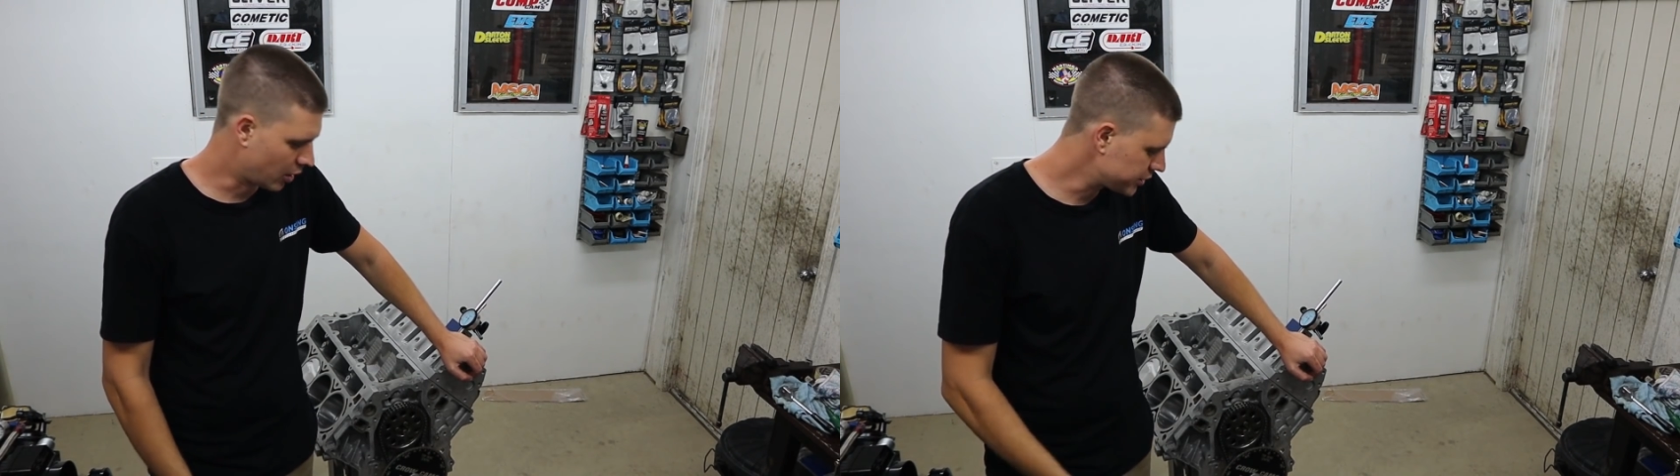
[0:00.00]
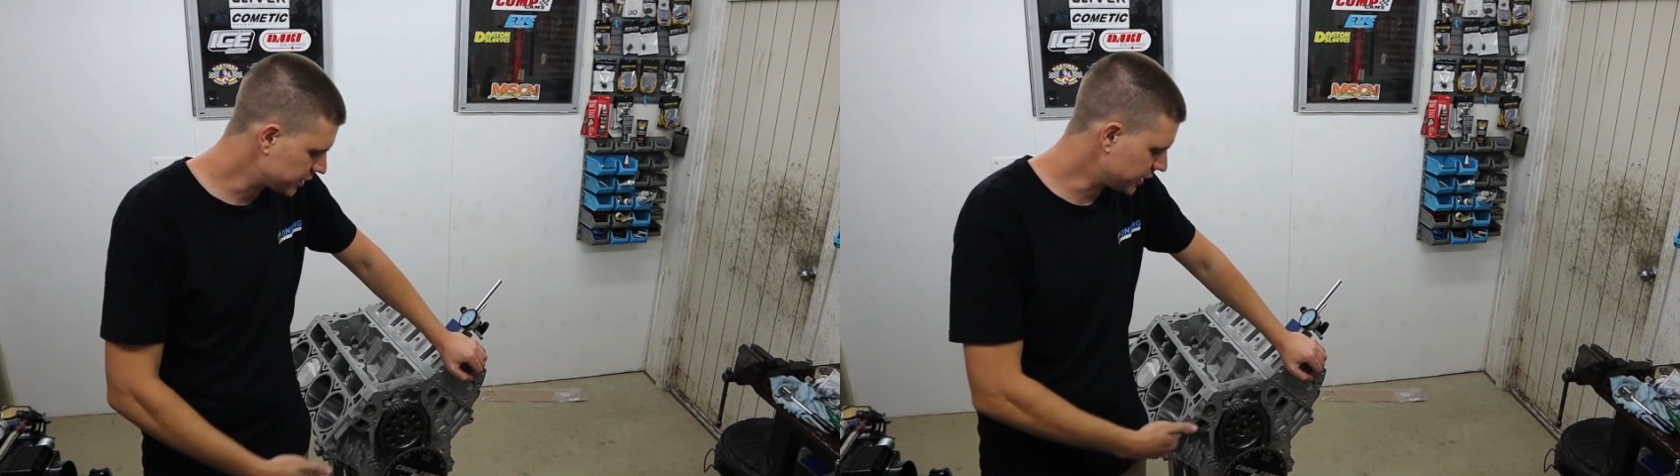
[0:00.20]

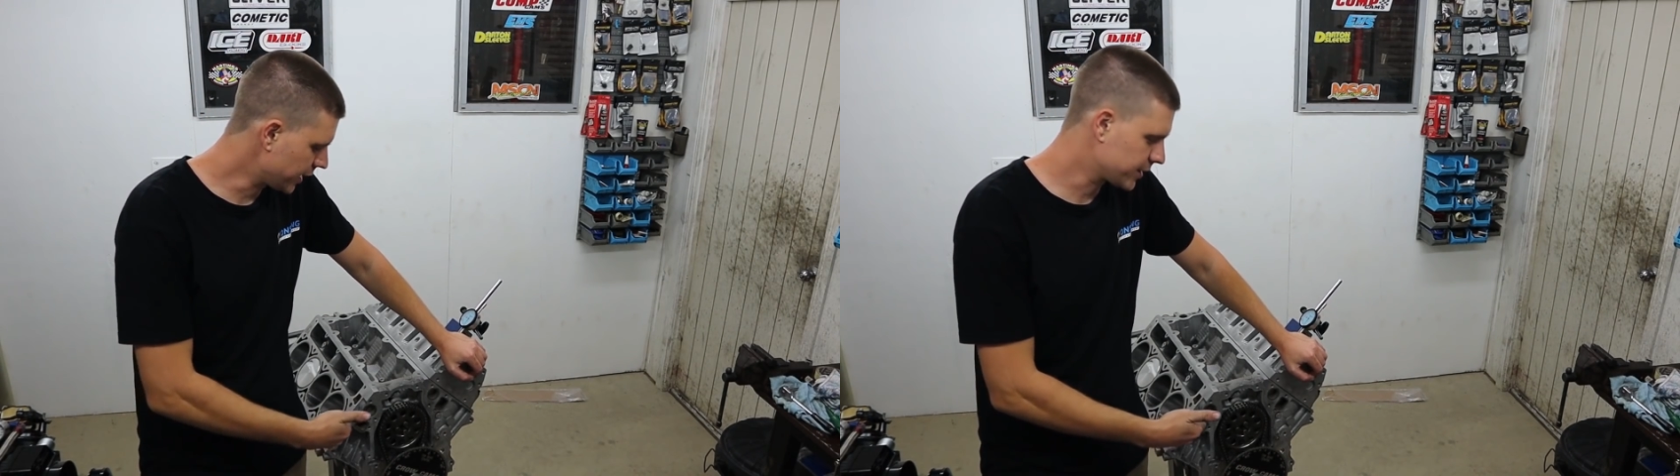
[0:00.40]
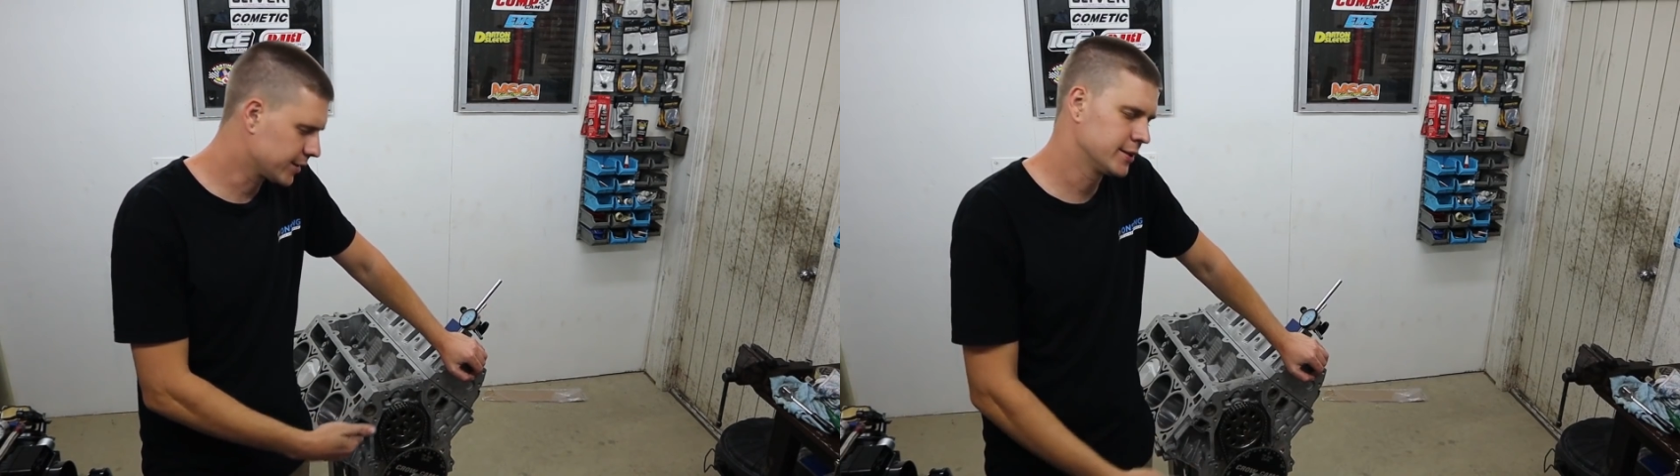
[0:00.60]
mostly
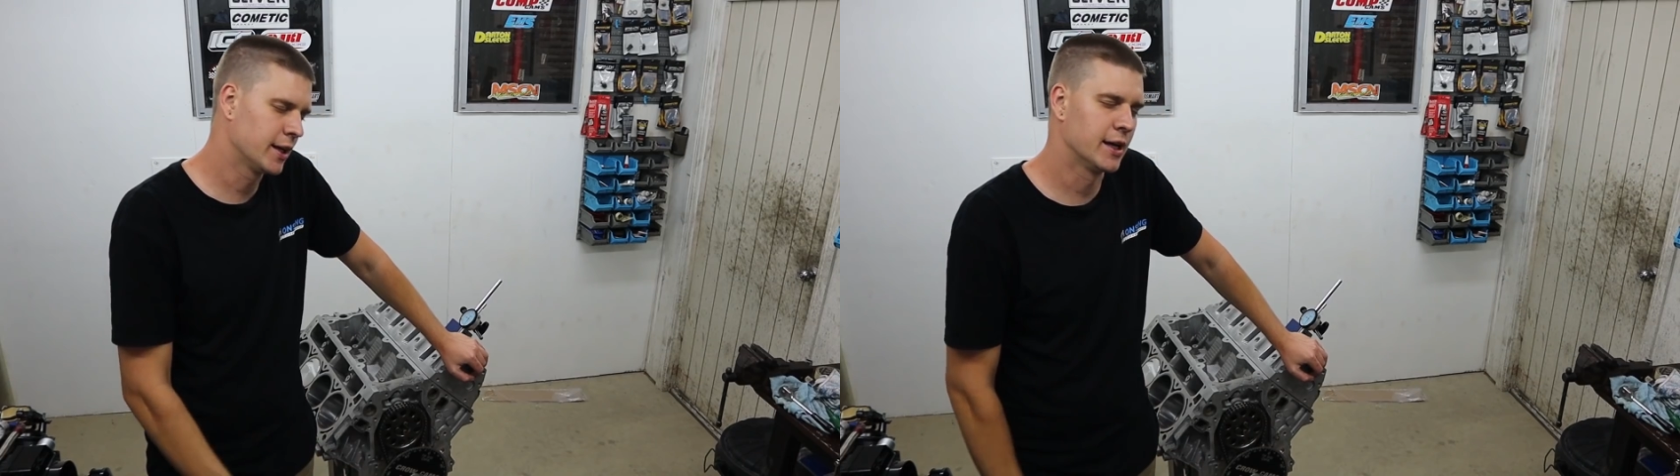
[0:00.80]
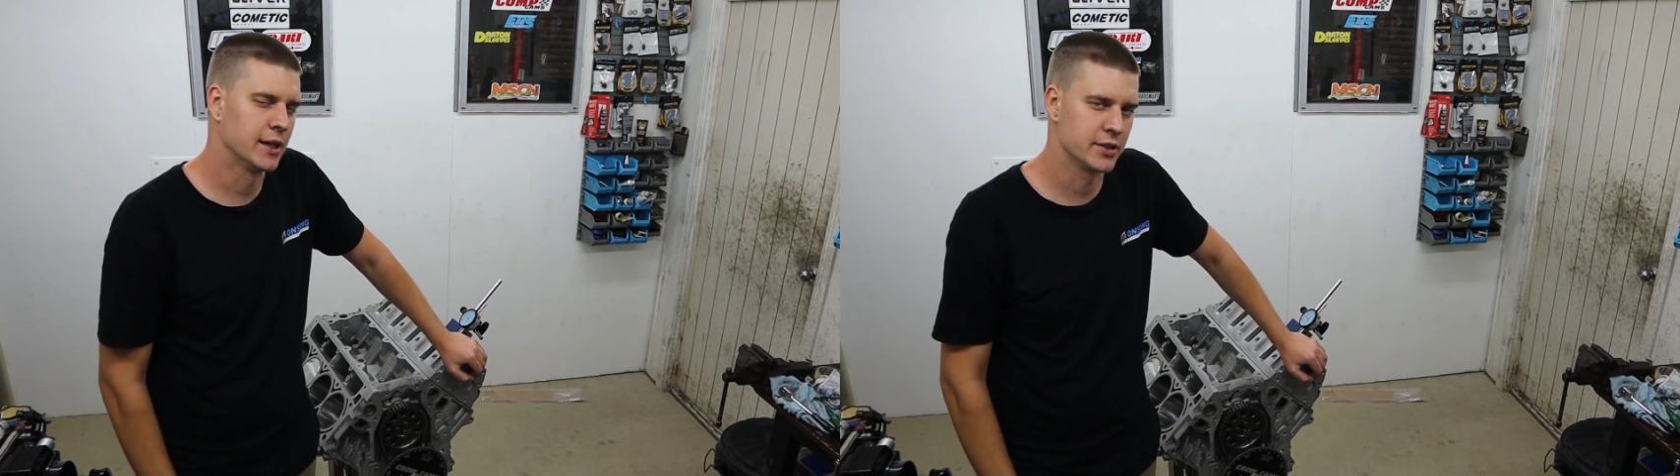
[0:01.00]
together,
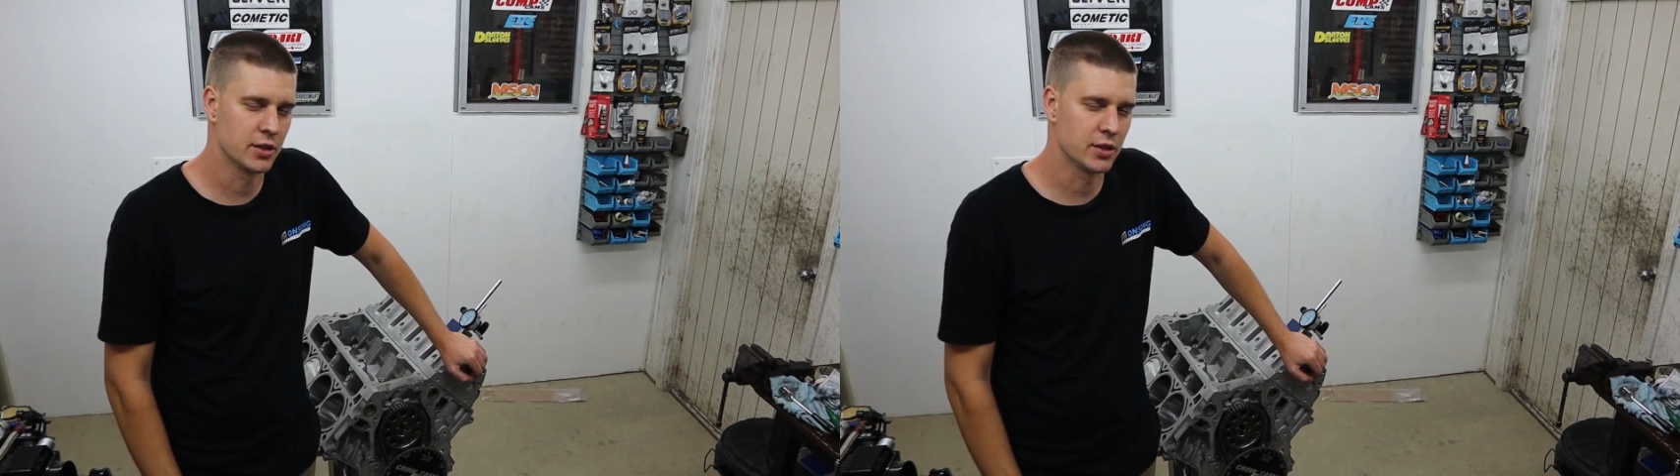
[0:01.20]
uh,